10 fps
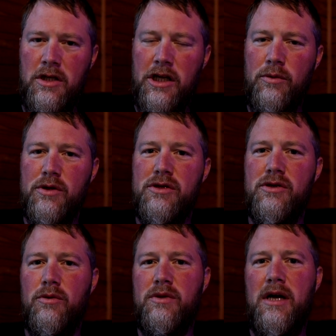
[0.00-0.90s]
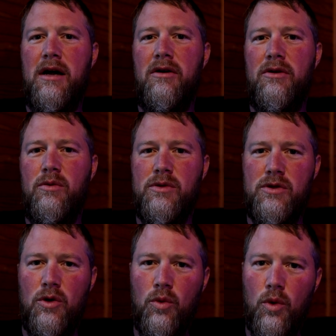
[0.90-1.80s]
He was so tired and
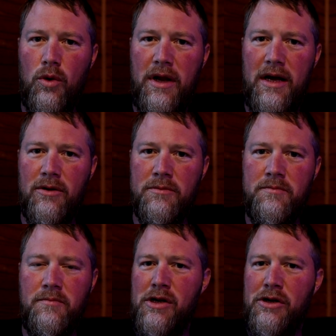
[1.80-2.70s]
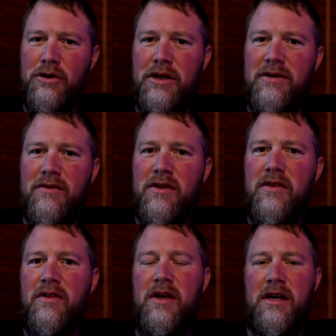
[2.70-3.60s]
so worn out, he couldn't even
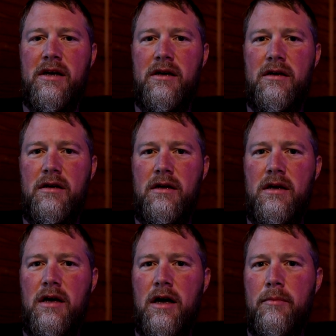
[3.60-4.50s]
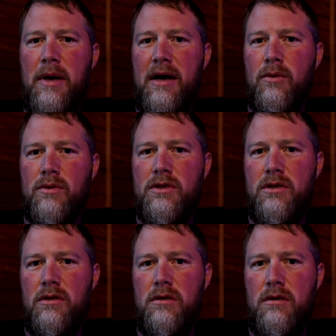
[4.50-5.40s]
think about
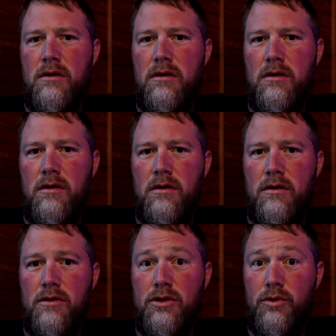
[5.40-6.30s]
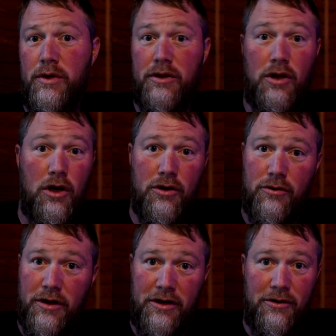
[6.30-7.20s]
doing
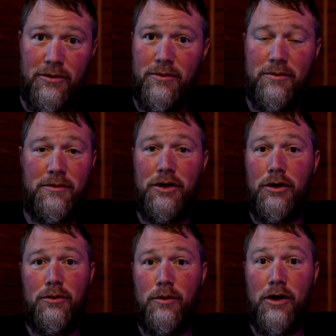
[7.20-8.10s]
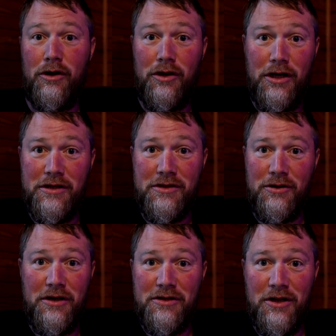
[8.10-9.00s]
laundry or, wearing
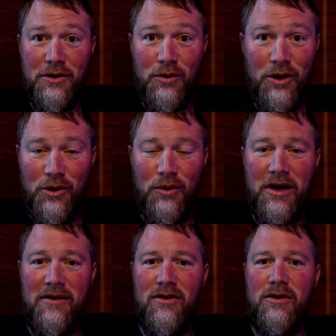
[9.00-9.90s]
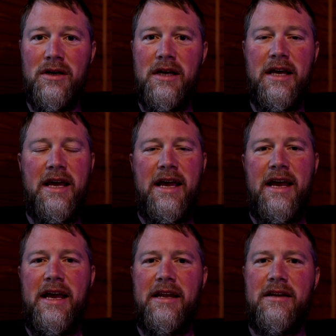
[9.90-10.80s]
yesterday's underwear or whatever.
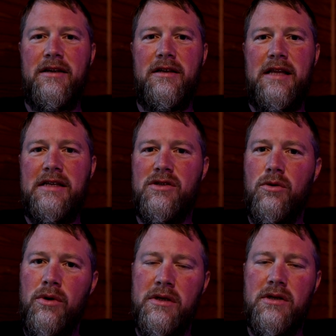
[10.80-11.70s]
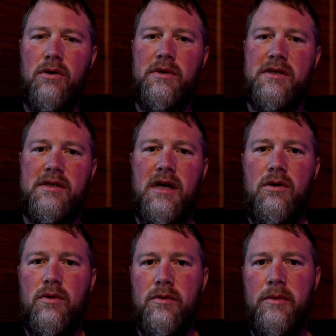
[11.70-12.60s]
And that story has always
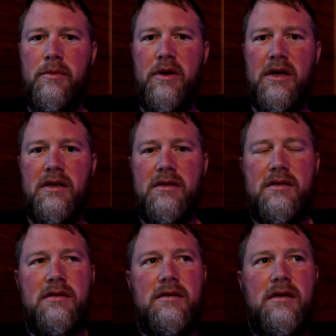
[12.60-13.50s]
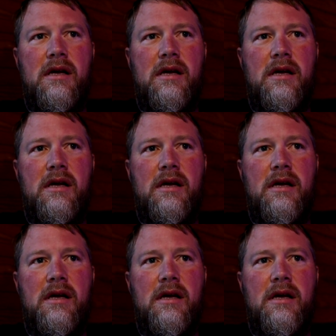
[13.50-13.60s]
stuck with me because